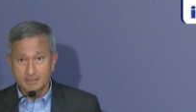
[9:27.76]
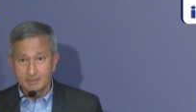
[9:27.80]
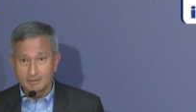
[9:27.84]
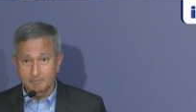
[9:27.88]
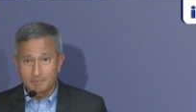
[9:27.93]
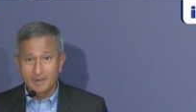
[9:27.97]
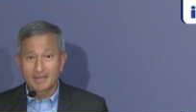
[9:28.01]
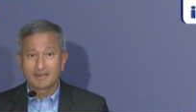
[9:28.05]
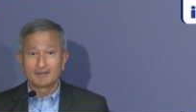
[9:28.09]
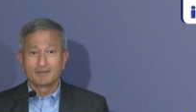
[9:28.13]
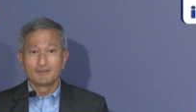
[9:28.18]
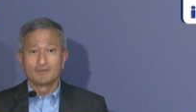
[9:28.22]

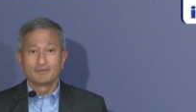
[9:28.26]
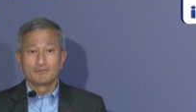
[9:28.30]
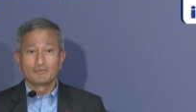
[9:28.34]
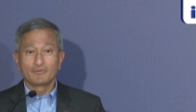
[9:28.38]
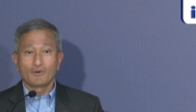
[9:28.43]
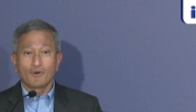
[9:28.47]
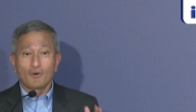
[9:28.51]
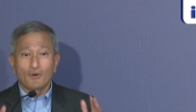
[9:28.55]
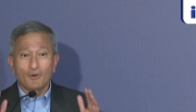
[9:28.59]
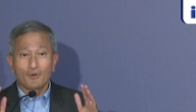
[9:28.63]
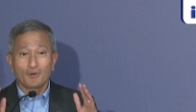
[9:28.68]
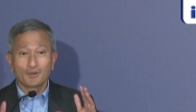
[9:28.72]
but
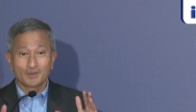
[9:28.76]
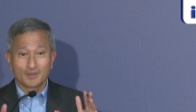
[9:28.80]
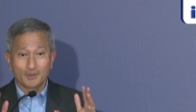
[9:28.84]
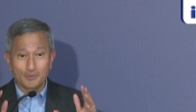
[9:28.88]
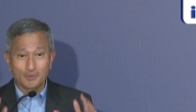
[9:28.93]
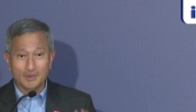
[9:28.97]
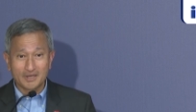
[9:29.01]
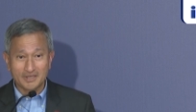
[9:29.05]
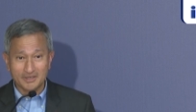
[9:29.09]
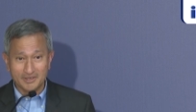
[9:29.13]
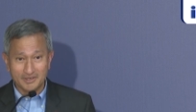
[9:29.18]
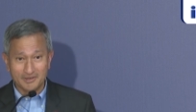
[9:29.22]
for all the
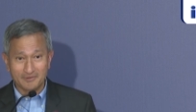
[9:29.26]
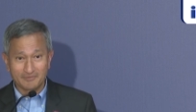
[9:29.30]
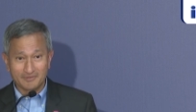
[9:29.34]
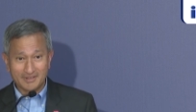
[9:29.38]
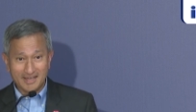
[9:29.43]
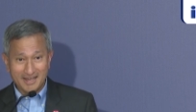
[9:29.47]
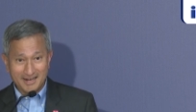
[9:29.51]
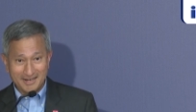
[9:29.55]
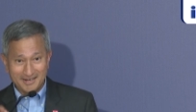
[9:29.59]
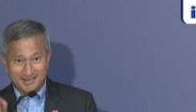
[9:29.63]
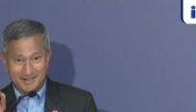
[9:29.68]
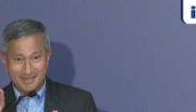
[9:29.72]
work you have
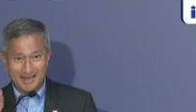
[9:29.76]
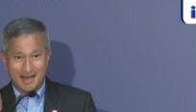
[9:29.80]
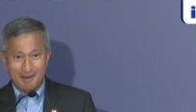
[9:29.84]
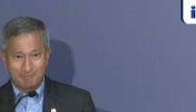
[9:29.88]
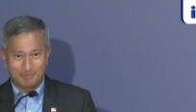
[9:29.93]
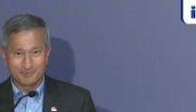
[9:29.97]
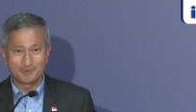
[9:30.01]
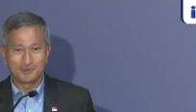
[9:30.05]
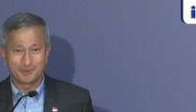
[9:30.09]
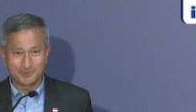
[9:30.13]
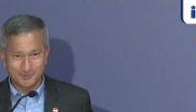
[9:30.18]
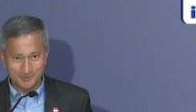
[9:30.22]
done
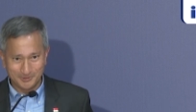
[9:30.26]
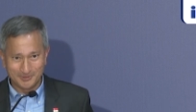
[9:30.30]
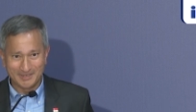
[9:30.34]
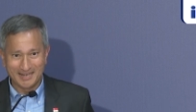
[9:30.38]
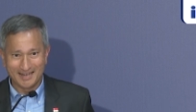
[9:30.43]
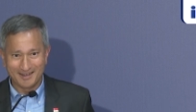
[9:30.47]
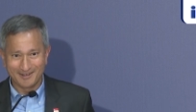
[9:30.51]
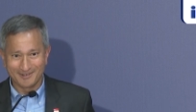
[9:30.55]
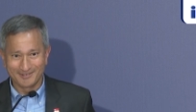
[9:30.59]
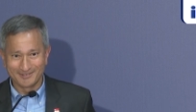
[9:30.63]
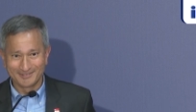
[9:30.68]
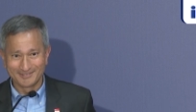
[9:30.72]
up to
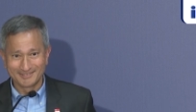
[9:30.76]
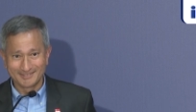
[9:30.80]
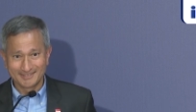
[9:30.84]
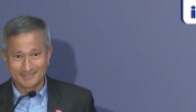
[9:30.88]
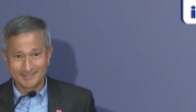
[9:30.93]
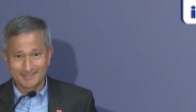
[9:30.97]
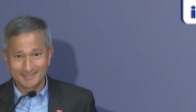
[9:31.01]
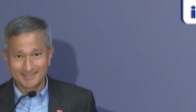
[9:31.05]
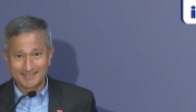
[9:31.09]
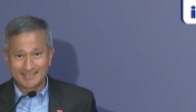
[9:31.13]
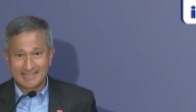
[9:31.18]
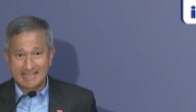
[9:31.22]
now,
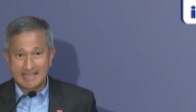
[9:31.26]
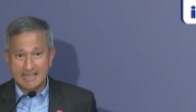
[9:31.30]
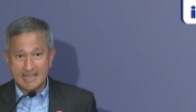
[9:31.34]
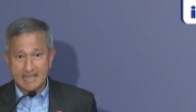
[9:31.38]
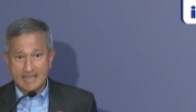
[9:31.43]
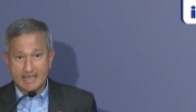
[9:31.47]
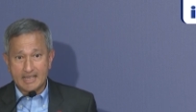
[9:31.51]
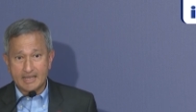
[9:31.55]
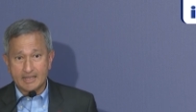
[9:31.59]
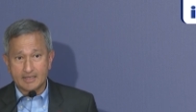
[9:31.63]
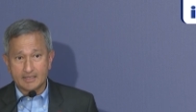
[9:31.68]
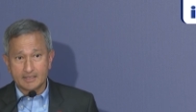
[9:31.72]

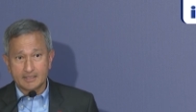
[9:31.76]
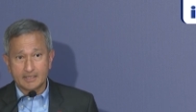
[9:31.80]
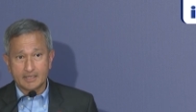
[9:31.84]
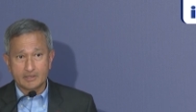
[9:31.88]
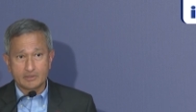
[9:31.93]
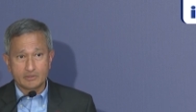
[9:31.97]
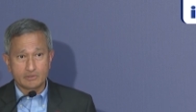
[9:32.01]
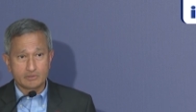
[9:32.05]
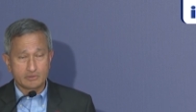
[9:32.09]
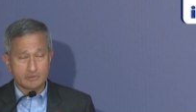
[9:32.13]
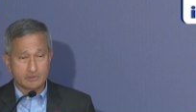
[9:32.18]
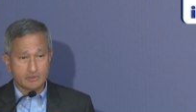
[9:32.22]
and
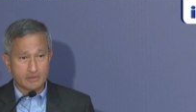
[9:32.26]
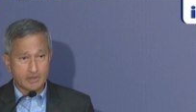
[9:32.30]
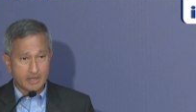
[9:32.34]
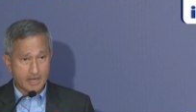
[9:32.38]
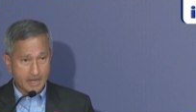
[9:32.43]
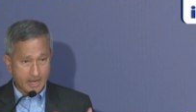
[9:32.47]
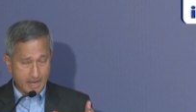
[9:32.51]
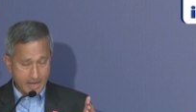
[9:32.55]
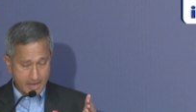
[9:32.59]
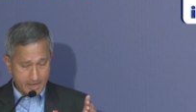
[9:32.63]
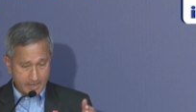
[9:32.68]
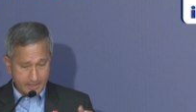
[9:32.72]
that you,
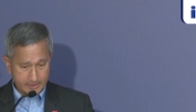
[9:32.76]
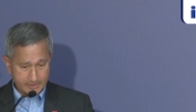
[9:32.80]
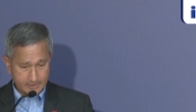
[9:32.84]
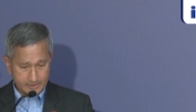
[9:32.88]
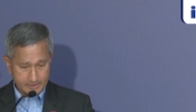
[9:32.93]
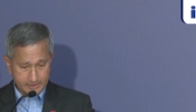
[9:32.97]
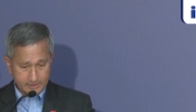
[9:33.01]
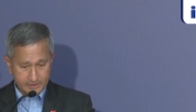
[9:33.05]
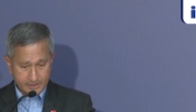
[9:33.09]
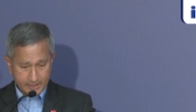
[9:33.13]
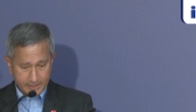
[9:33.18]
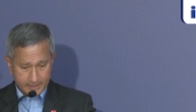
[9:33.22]

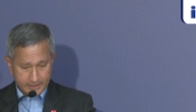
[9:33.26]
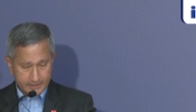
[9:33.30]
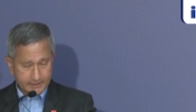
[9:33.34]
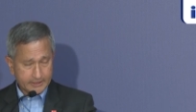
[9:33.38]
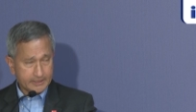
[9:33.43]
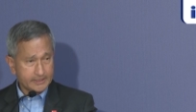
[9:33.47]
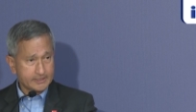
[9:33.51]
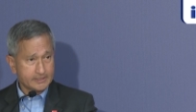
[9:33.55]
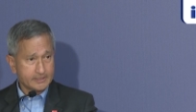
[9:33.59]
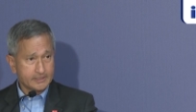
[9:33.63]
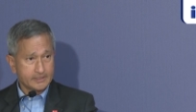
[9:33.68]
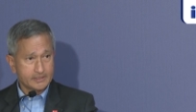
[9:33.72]
as
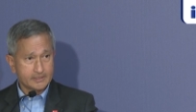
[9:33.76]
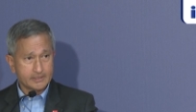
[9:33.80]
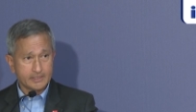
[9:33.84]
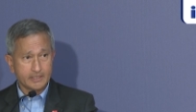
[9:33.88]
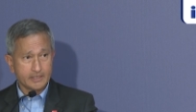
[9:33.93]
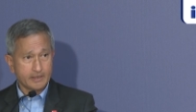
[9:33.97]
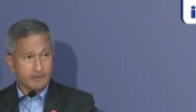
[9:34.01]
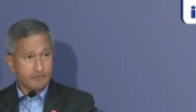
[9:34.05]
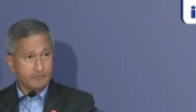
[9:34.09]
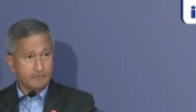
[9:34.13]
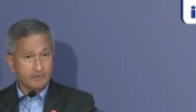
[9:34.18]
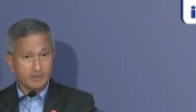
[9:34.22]
Janadas has
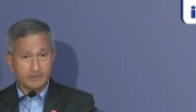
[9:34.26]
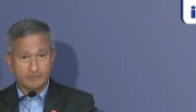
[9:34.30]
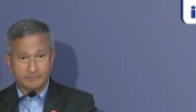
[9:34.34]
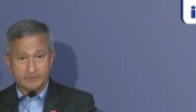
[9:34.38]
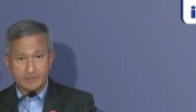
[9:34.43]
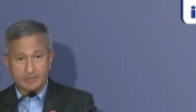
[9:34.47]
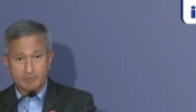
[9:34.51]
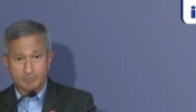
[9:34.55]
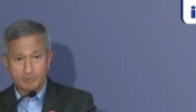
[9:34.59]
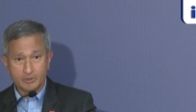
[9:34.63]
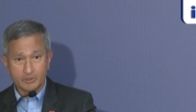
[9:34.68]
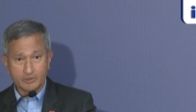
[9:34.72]
said, have
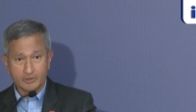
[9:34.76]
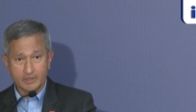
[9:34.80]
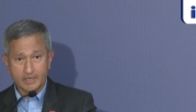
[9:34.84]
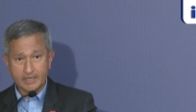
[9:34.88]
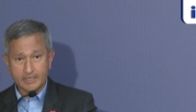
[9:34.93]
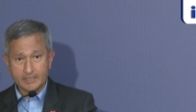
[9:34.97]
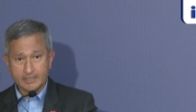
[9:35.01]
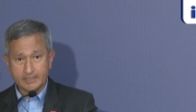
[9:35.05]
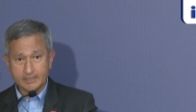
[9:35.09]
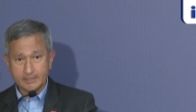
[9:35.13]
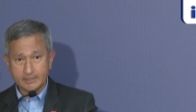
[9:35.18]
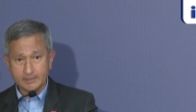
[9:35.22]
lived up to your
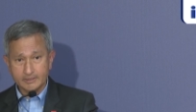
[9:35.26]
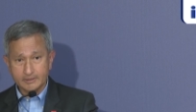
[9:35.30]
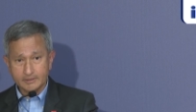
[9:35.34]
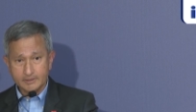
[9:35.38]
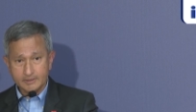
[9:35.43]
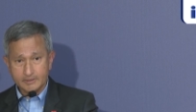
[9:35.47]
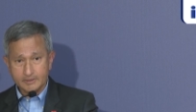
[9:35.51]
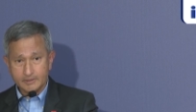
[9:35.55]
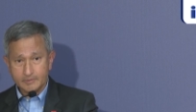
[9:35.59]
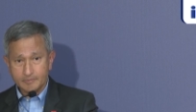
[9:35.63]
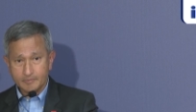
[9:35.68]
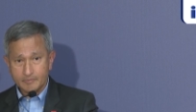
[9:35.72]

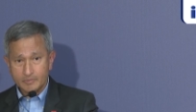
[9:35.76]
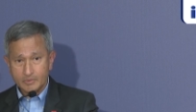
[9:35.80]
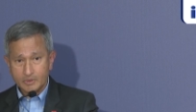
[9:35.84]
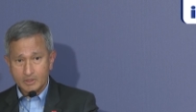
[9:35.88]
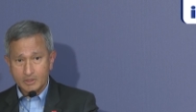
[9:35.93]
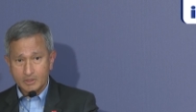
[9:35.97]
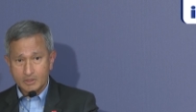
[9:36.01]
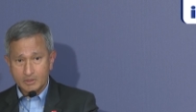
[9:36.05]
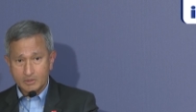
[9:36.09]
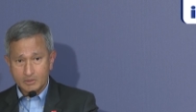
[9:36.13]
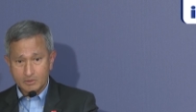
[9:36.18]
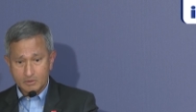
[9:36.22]
ideals.
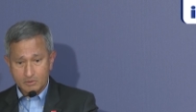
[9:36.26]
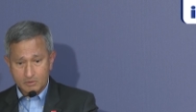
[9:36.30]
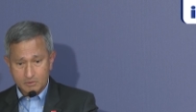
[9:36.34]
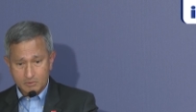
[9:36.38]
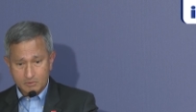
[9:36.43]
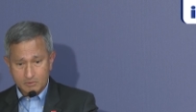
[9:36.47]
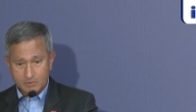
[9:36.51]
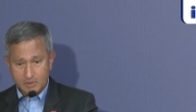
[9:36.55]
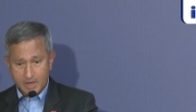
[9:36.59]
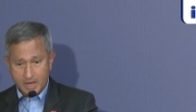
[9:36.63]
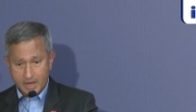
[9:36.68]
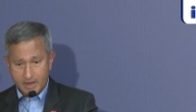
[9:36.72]

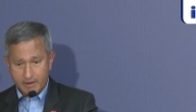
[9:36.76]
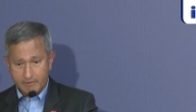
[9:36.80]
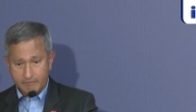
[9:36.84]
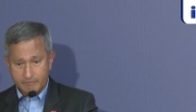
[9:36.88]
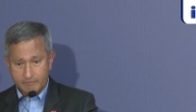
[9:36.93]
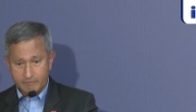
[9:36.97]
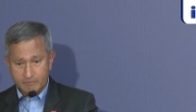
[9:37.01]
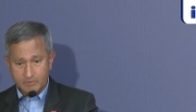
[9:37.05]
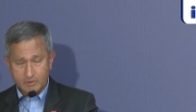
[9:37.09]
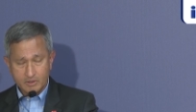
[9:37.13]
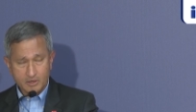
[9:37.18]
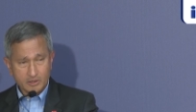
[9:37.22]
You
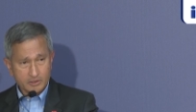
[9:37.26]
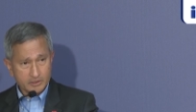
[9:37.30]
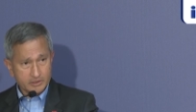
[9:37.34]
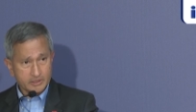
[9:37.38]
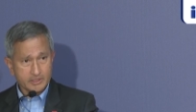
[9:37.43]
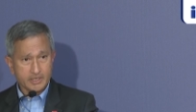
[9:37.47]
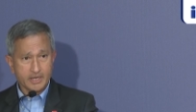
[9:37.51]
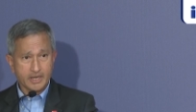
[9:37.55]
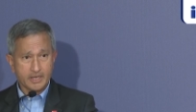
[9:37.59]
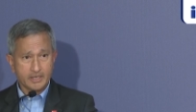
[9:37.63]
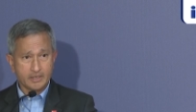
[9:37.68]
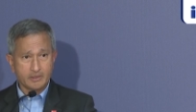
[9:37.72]
have not
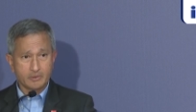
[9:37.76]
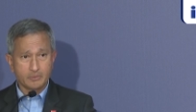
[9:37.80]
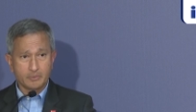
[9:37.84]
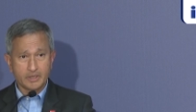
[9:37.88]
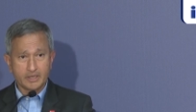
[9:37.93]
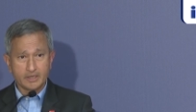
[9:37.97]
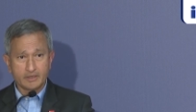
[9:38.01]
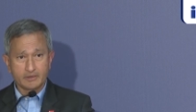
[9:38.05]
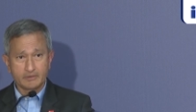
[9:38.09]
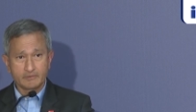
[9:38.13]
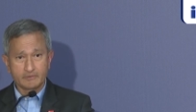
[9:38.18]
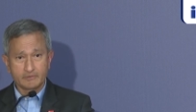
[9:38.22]
shied
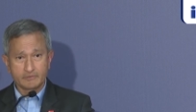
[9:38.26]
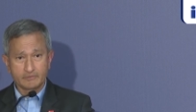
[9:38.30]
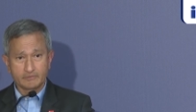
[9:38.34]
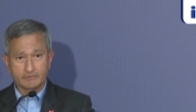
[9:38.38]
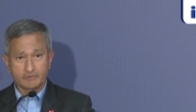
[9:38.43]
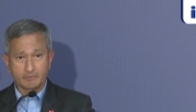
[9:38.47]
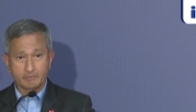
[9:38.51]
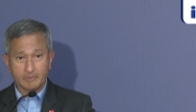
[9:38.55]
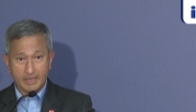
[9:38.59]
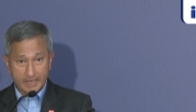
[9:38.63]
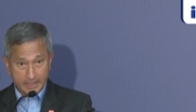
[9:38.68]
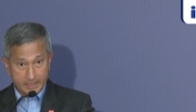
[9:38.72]
away
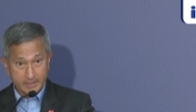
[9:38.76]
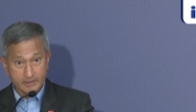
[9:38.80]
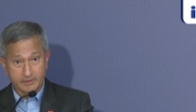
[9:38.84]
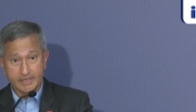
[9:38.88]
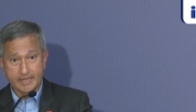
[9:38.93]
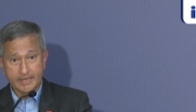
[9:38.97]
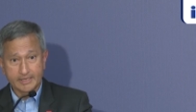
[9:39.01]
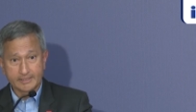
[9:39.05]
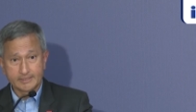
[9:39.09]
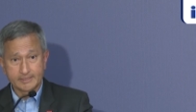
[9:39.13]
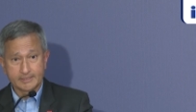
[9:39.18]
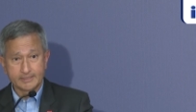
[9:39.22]
from getting your
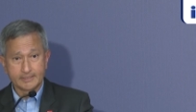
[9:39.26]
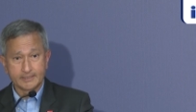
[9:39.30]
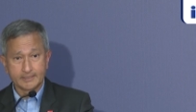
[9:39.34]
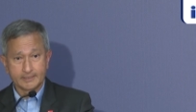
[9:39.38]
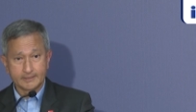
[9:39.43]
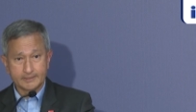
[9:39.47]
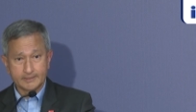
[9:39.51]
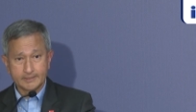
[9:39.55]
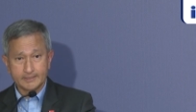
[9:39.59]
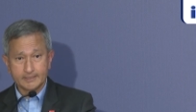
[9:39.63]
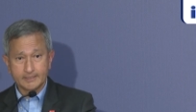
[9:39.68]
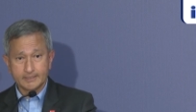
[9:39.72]
hands
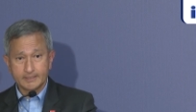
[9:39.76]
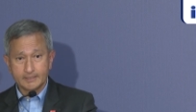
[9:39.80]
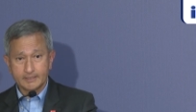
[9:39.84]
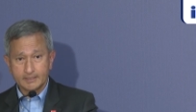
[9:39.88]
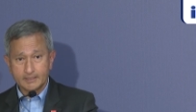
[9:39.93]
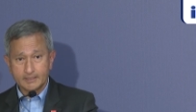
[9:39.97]
dirty.